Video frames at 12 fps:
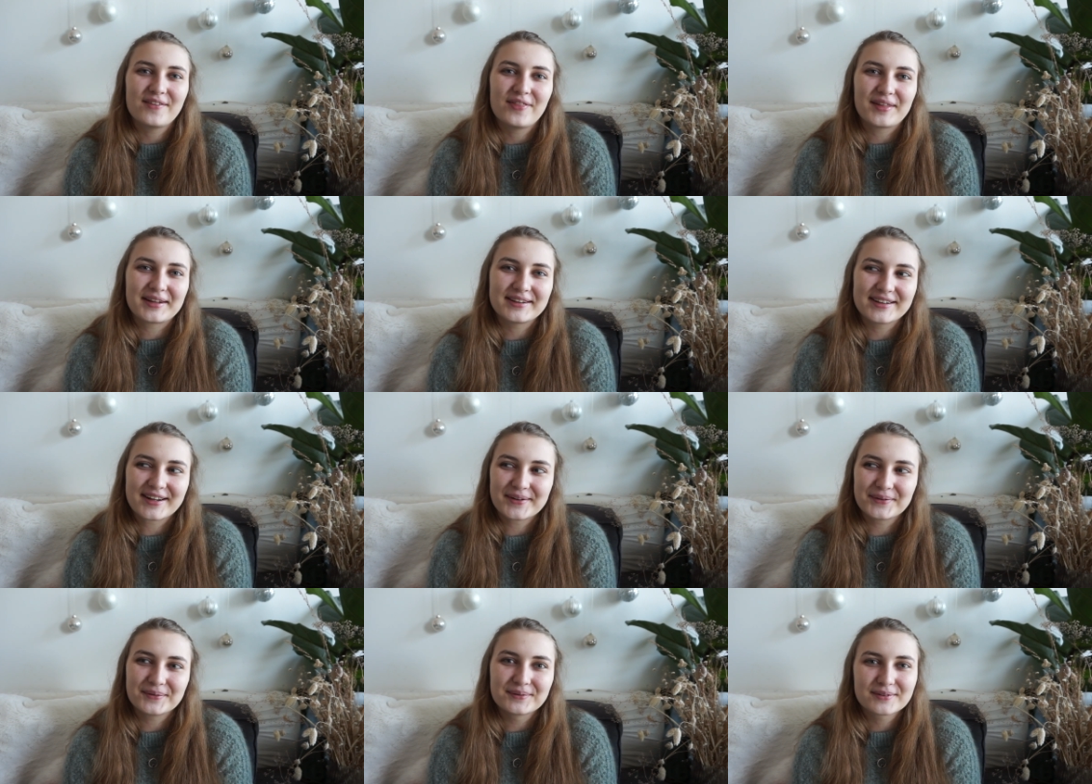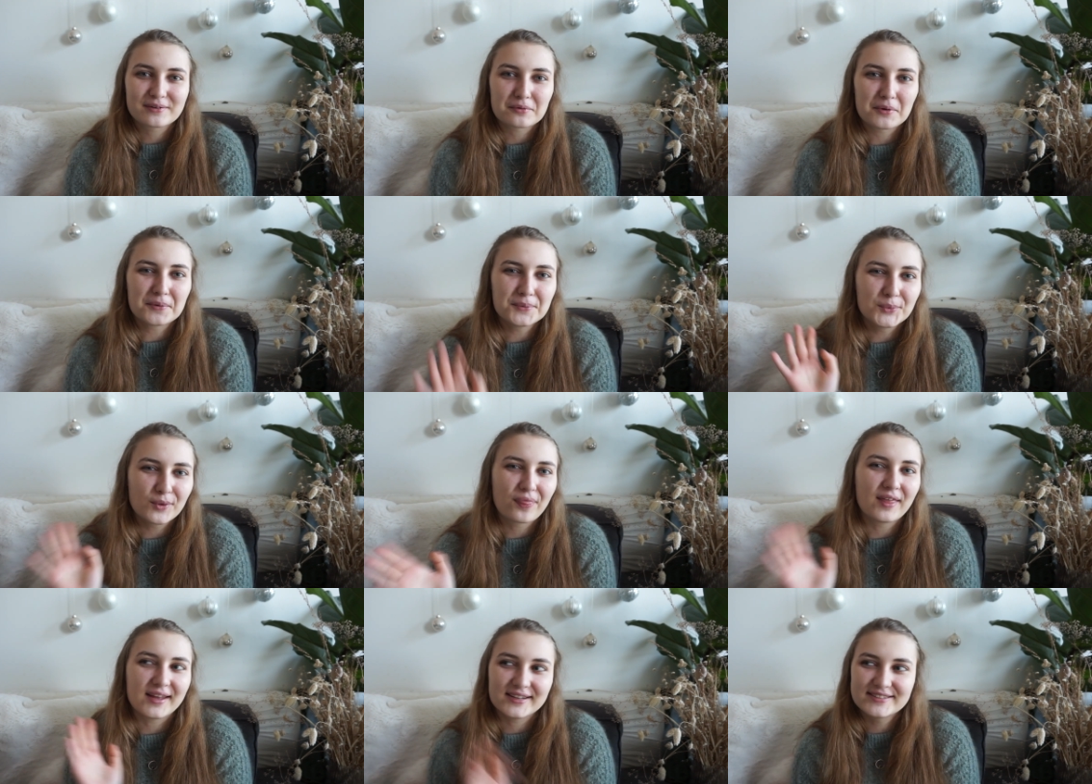think I'll grow with
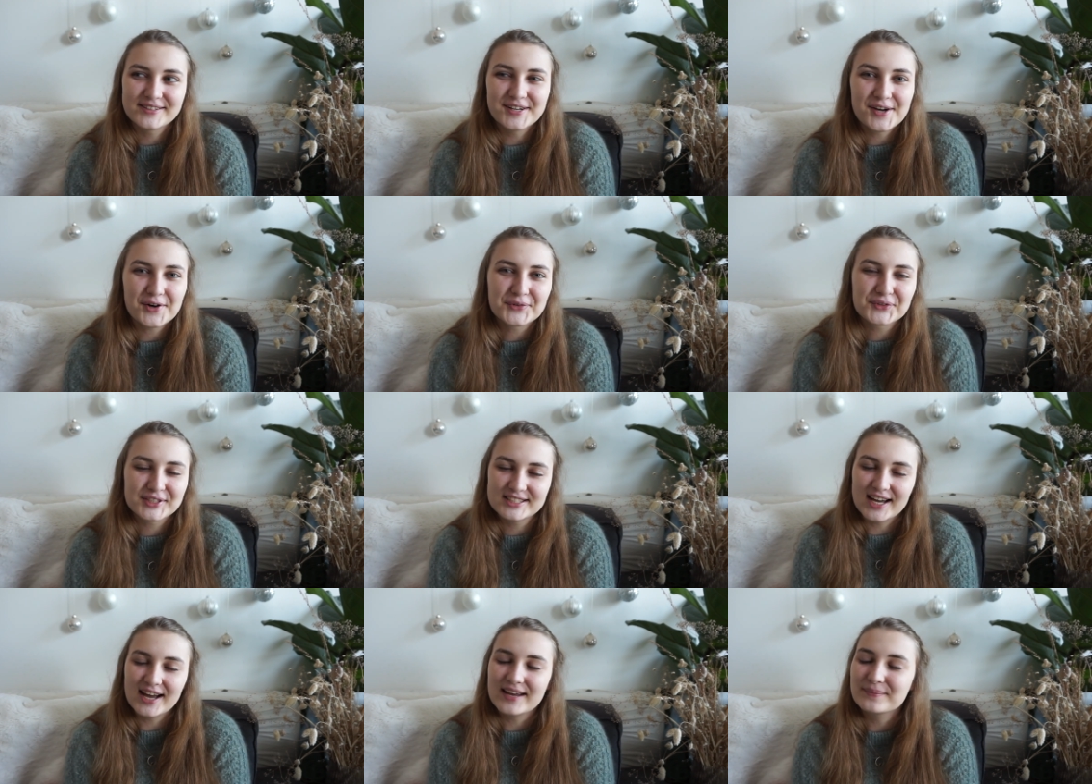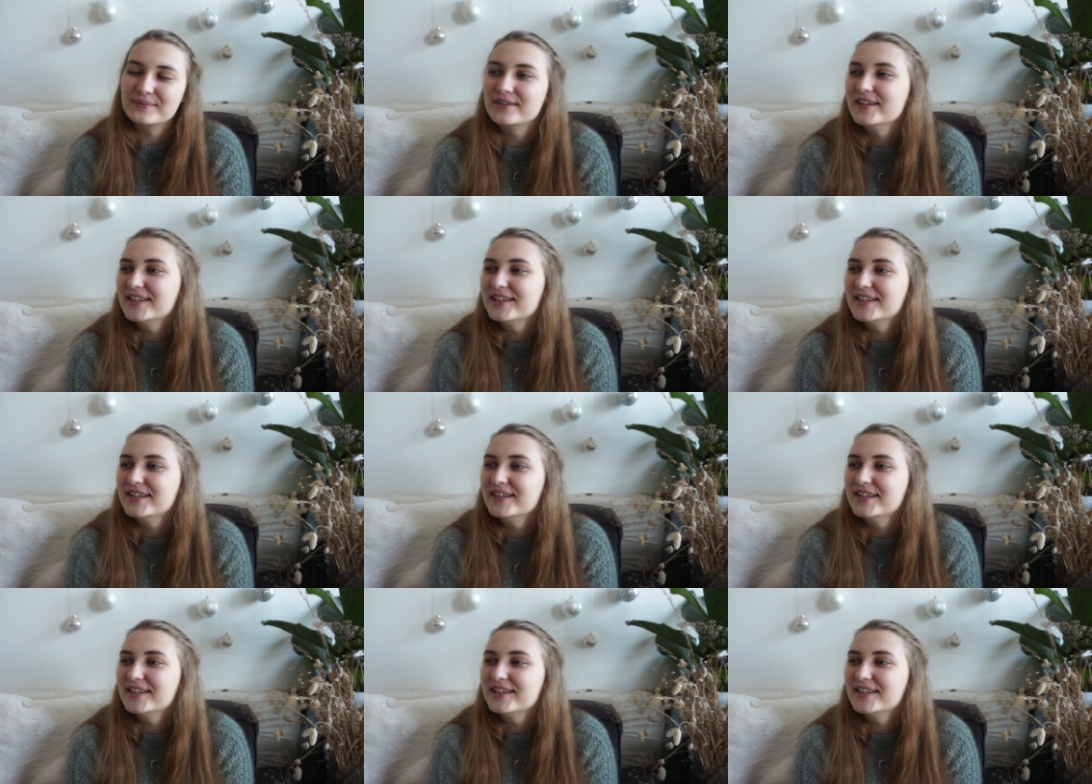that over time.